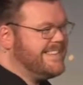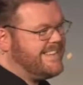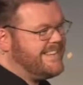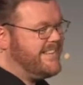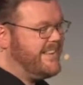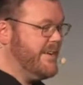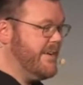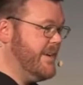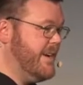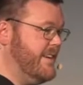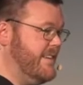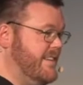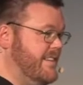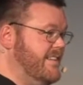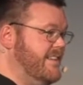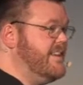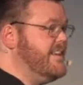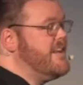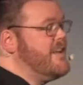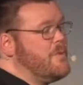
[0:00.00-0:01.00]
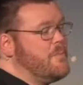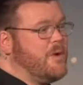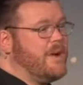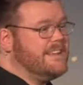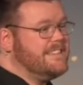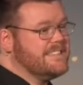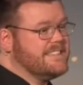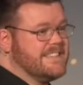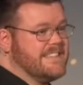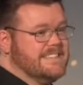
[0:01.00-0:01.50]
You could. You're probably
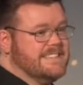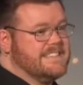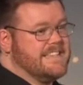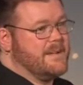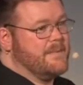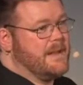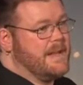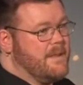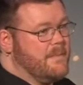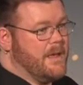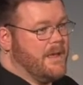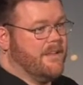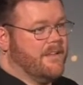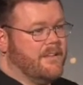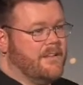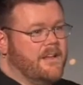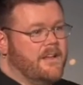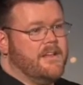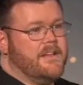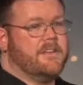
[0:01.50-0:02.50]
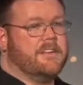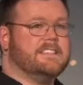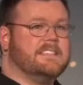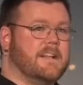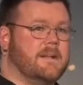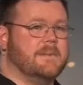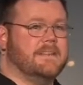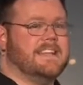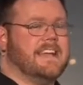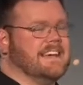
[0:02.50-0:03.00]
just going to send him an email. You're going to send
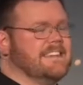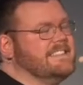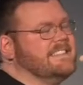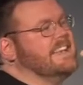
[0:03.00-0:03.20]
him a text.